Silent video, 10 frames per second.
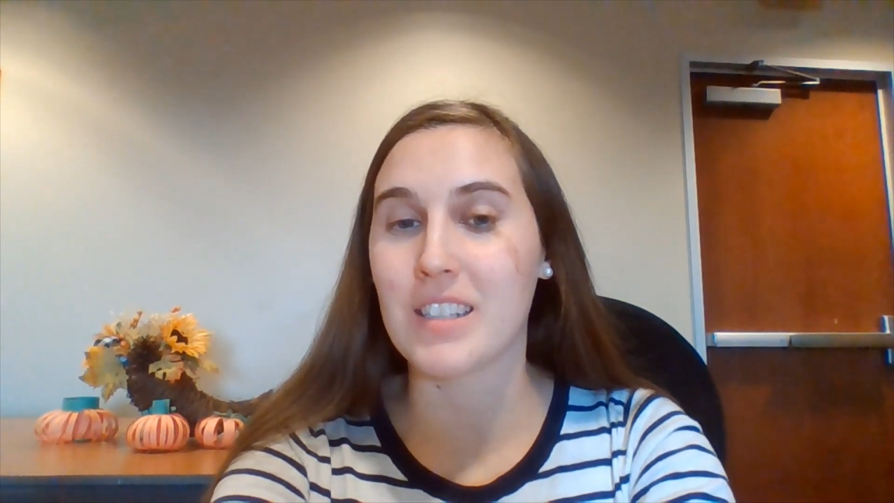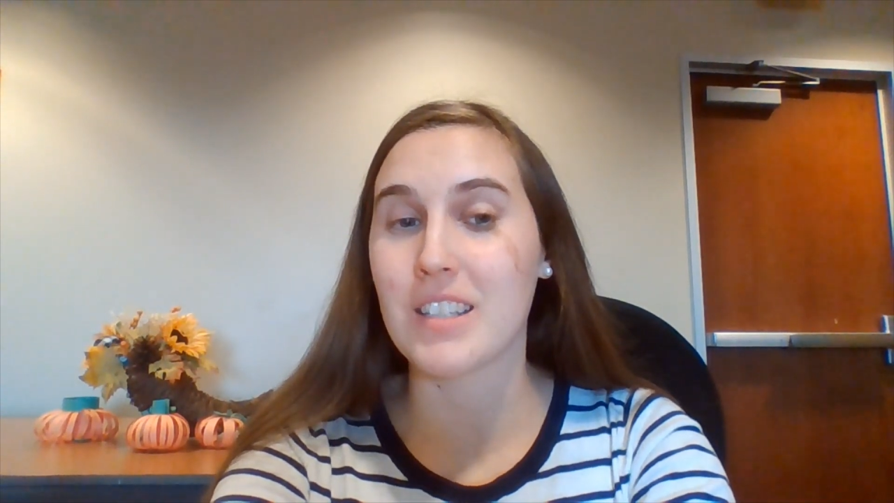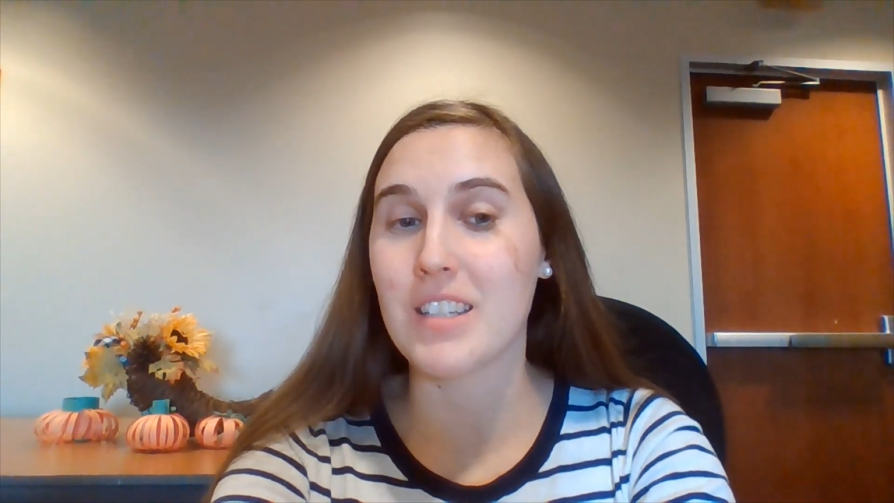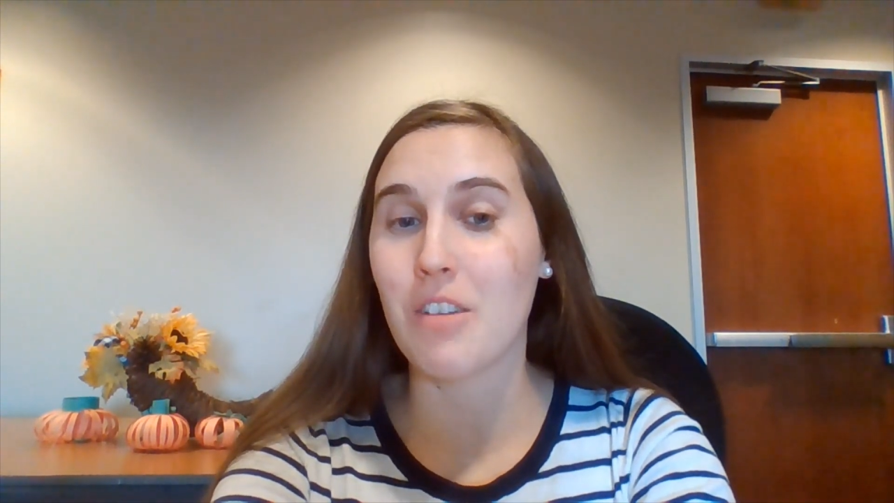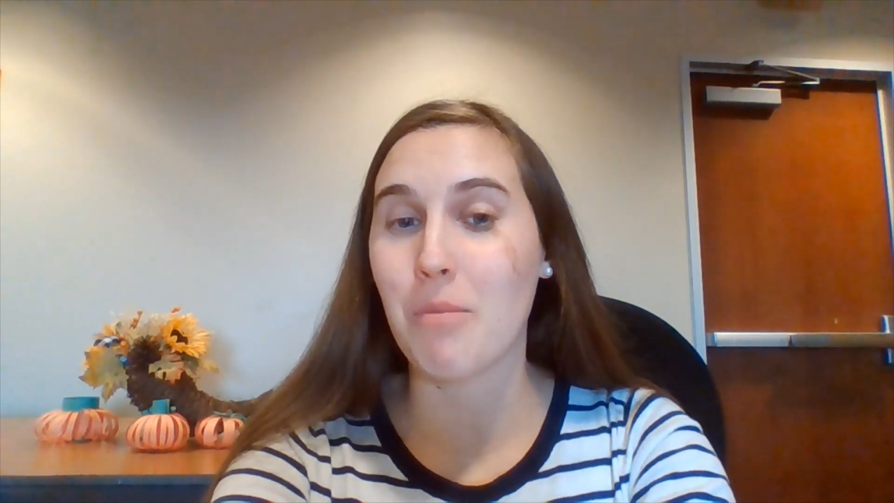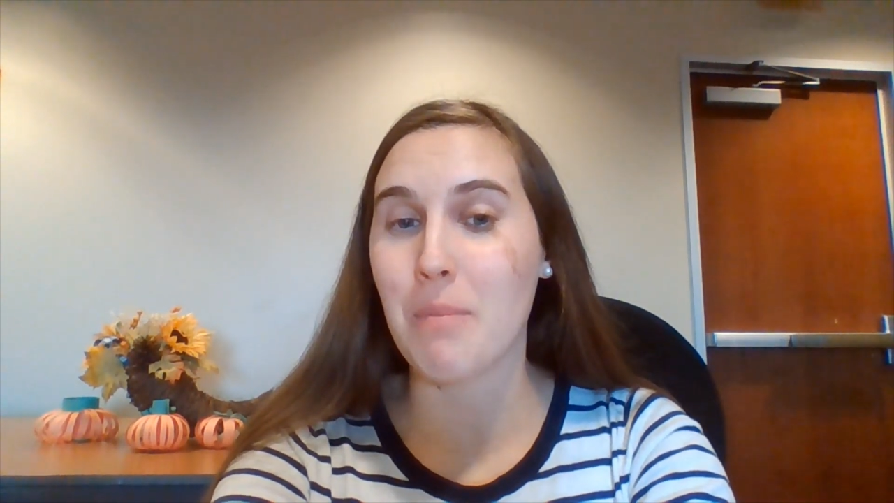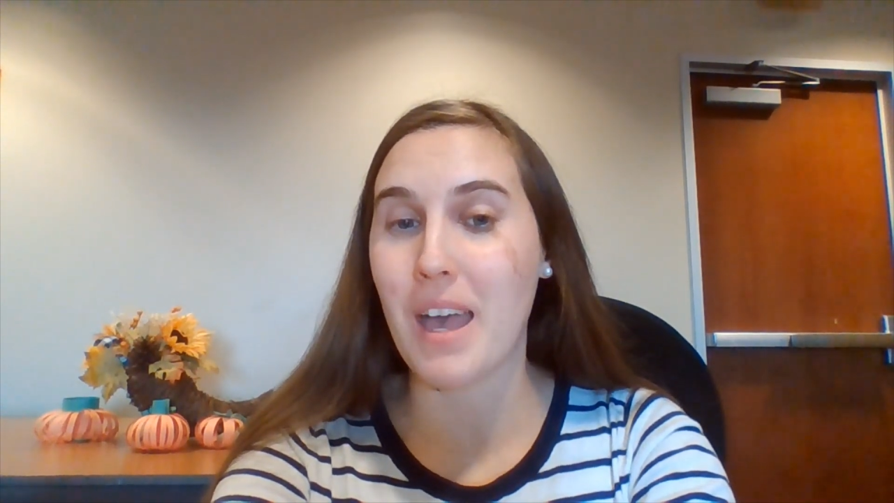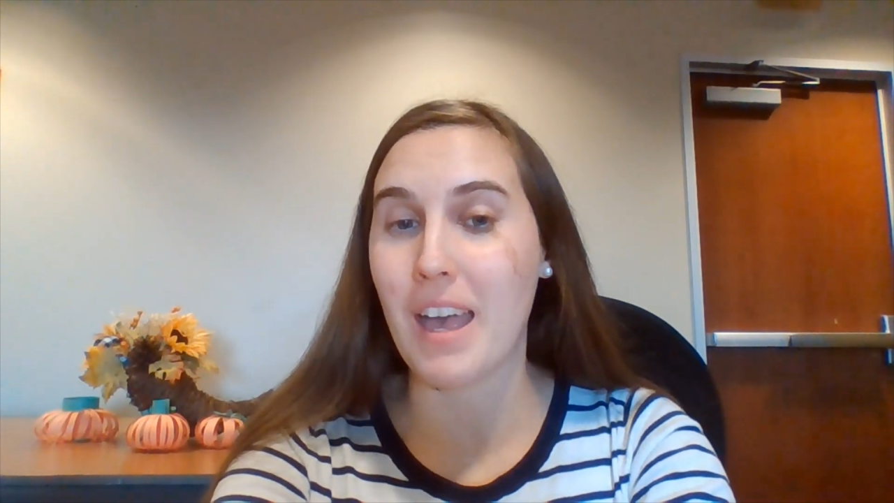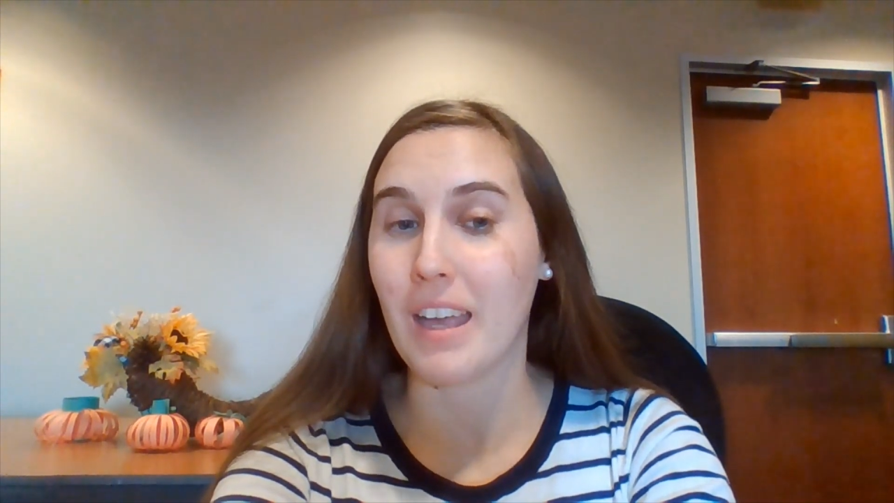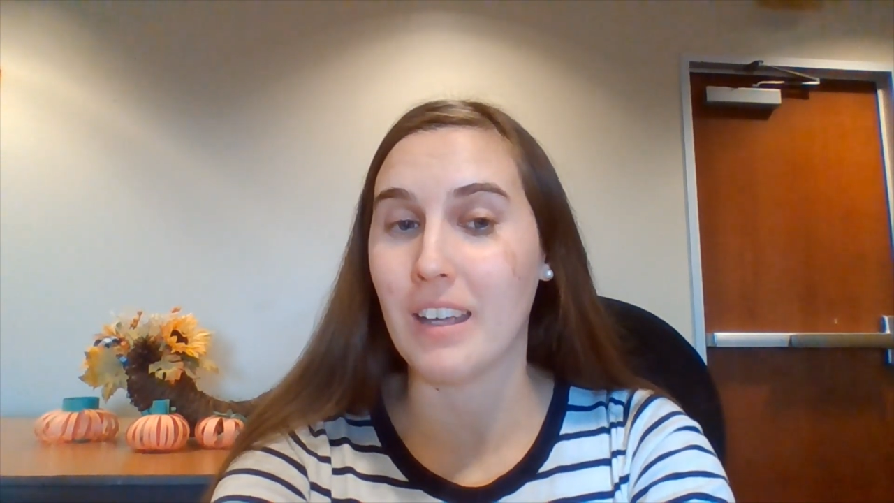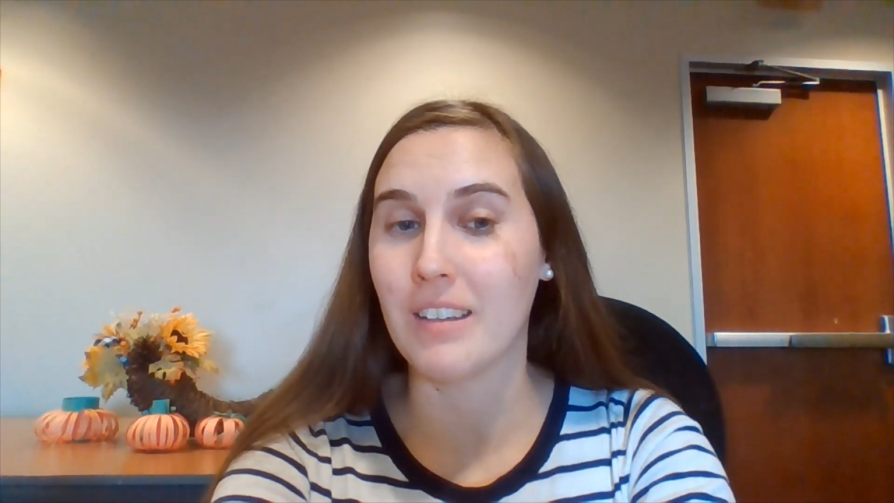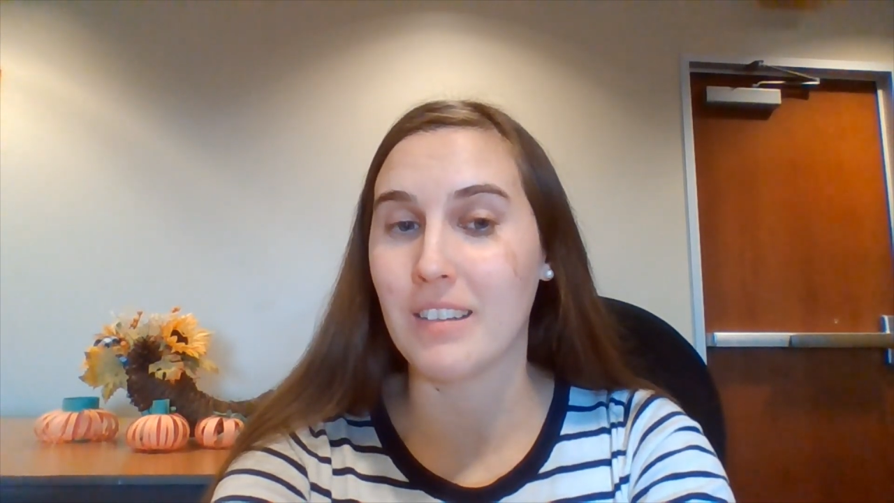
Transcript: until May.